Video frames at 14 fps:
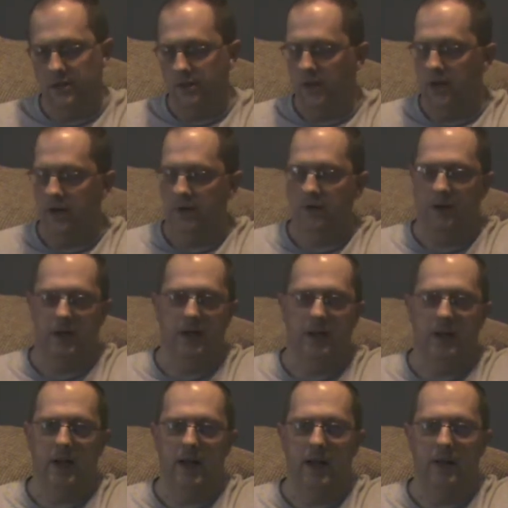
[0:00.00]
you got to do it again
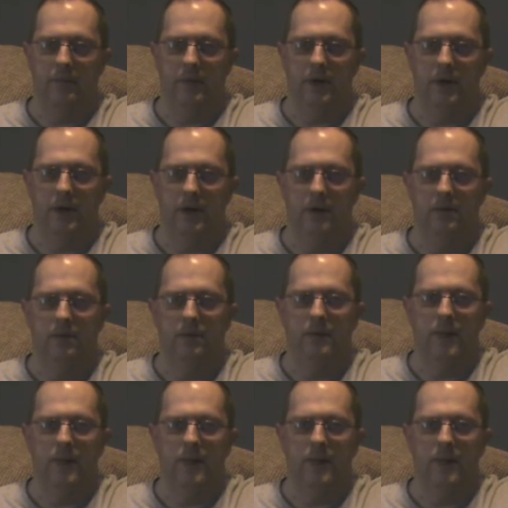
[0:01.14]
tonight. But